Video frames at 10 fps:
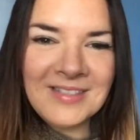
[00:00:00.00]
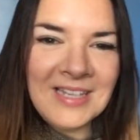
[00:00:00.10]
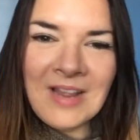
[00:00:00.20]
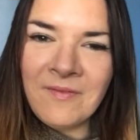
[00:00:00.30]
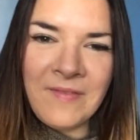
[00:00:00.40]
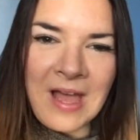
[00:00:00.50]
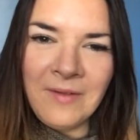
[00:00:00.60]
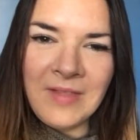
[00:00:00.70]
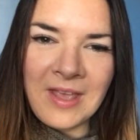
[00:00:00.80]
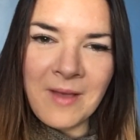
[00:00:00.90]
I still haven't
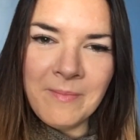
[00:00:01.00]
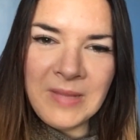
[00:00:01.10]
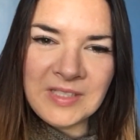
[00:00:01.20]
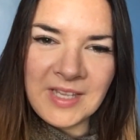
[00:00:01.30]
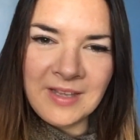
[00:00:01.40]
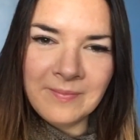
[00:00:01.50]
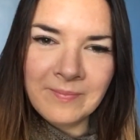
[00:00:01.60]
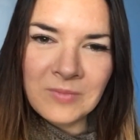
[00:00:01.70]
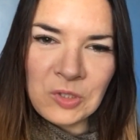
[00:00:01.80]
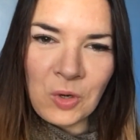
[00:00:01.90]
found the missing
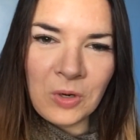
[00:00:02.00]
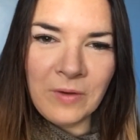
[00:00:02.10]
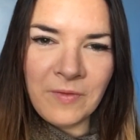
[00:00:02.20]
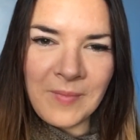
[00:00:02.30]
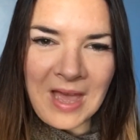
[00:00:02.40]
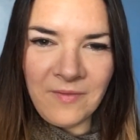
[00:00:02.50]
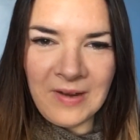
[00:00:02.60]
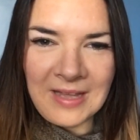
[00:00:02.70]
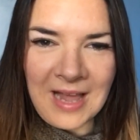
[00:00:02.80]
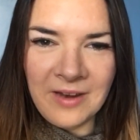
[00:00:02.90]
chocolate from the
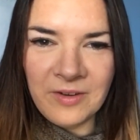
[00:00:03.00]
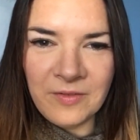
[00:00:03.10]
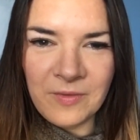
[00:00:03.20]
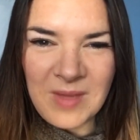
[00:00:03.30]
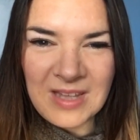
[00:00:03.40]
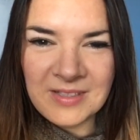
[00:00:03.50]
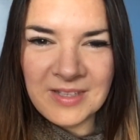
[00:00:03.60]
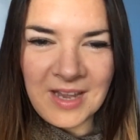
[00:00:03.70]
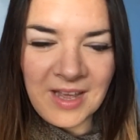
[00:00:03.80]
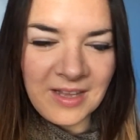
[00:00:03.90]
advent calendar from
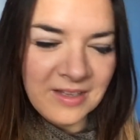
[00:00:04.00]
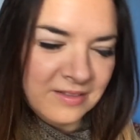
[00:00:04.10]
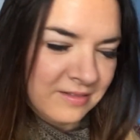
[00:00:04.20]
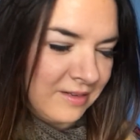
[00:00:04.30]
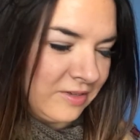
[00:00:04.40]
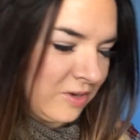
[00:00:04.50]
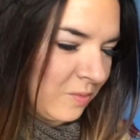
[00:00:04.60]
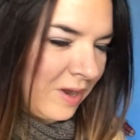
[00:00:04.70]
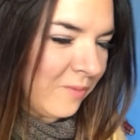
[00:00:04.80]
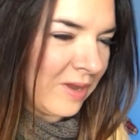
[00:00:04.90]
yesterday. I don't
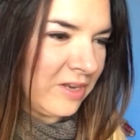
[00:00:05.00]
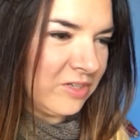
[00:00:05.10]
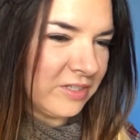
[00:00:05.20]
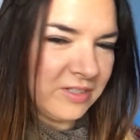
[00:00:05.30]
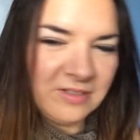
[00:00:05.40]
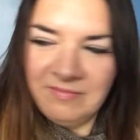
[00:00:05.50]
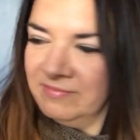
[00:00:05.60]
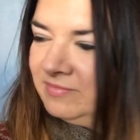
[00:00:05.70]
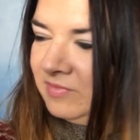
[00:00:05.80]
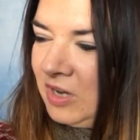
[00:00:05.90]
know where it went. It just...
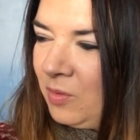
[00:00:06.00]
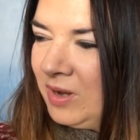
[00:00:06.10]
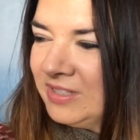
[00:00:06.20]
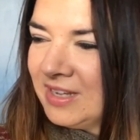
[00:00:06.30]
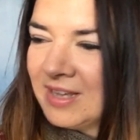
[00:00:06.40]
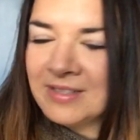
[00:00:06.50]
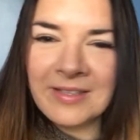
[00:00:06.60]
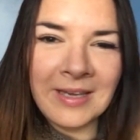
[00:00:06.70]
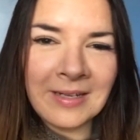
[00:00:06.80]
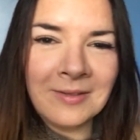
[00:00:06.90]
No idea,
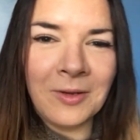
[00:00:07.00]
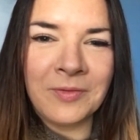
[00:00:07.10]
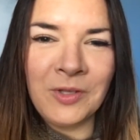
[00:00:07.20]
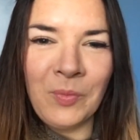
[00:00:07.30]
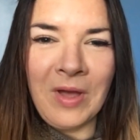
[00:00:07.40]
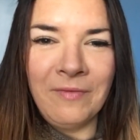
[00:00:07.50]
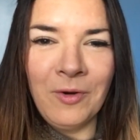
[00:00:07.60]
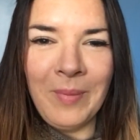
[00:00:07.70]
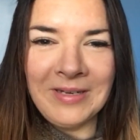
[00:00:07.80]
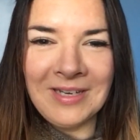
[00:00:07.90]
skittled off somewhere
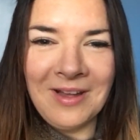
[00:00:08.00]
for a better